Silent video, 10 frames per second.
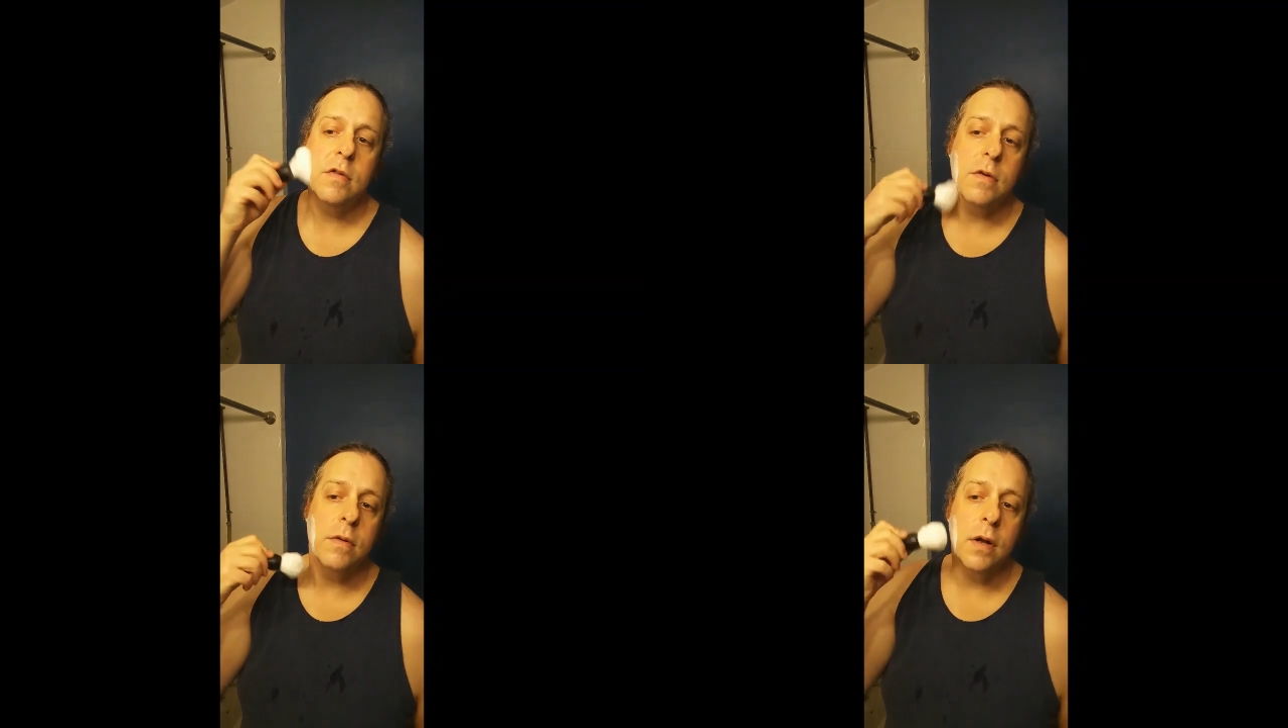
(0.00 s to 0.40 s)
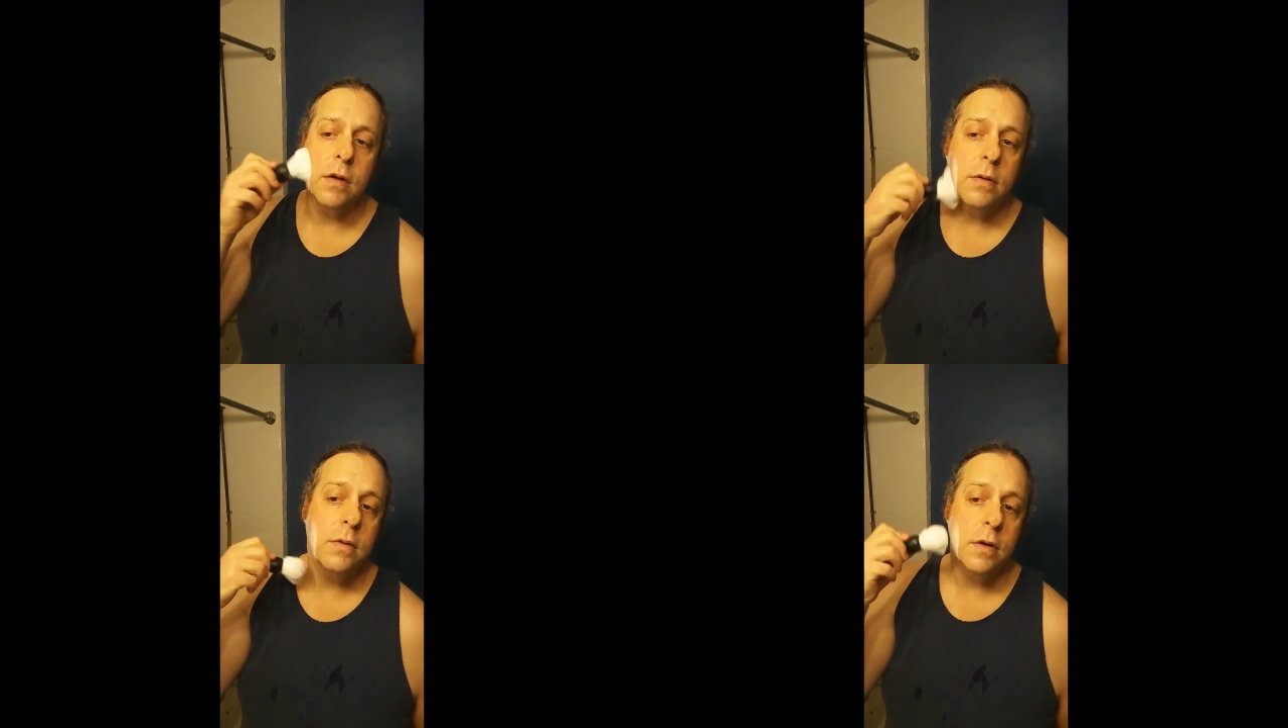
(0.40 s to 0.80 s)
so they're
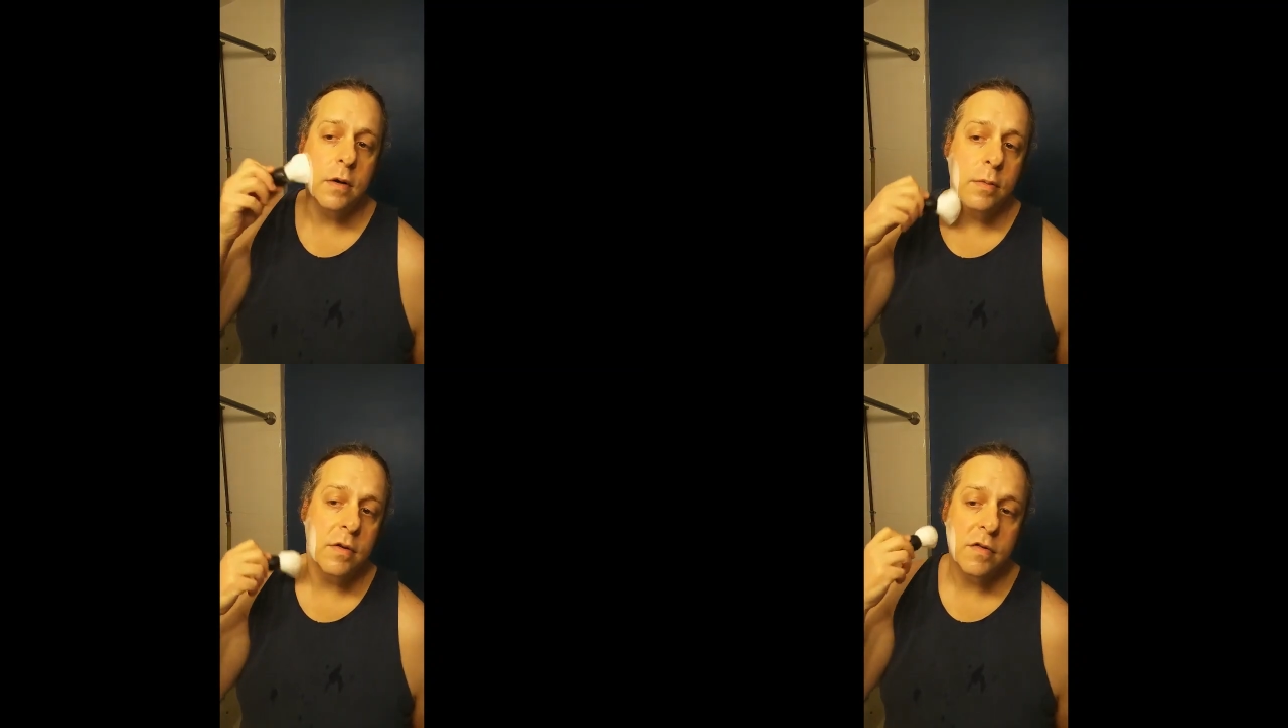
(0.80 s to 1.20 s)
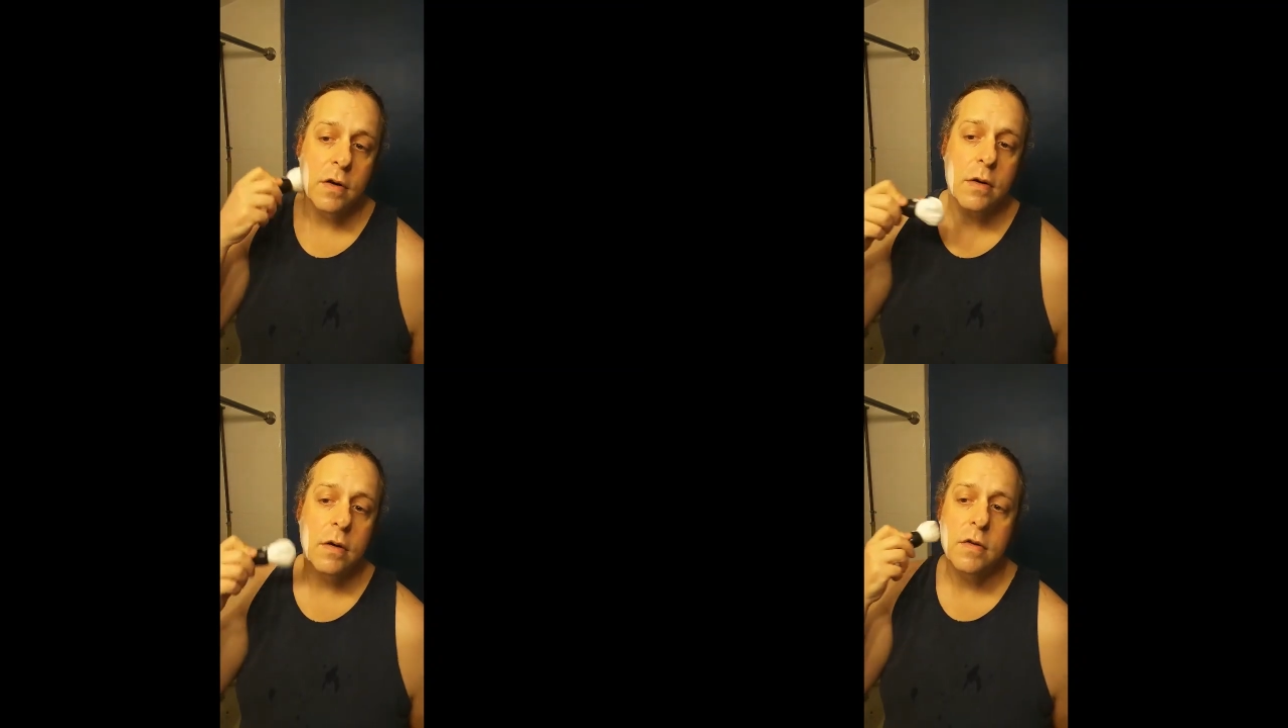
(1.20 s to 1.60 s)
not terribly
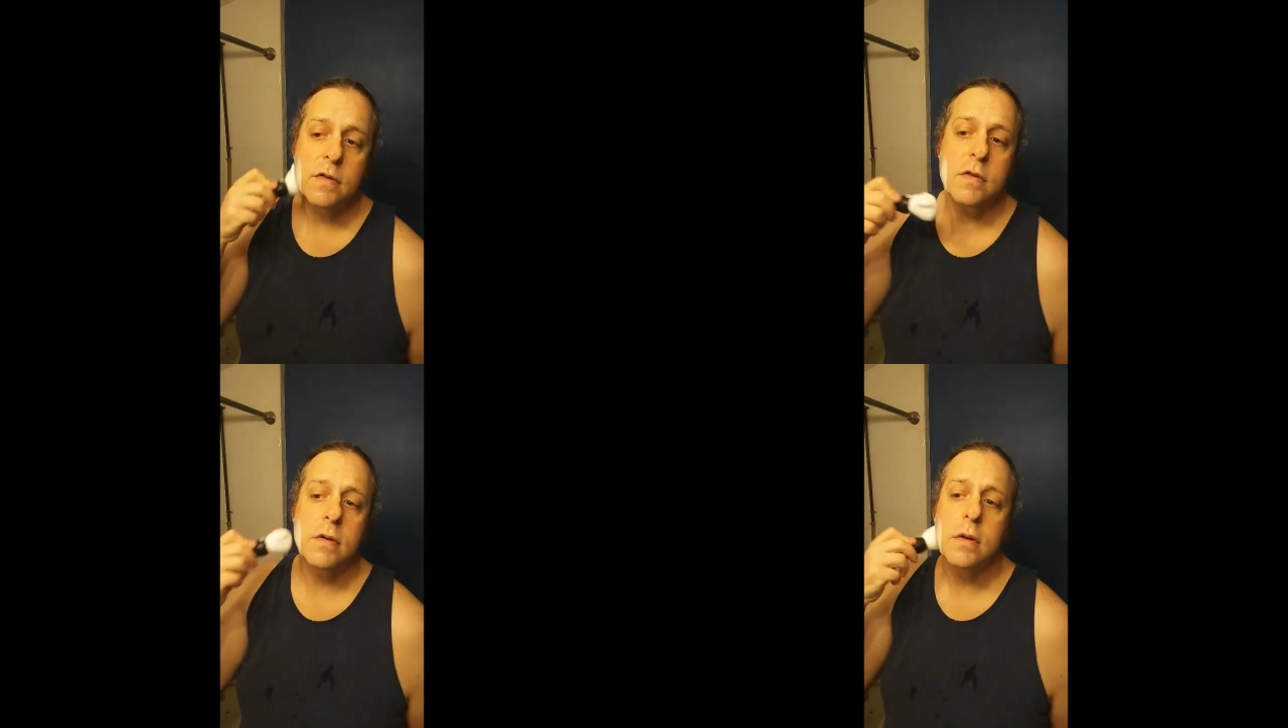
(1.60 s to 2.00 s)
serious.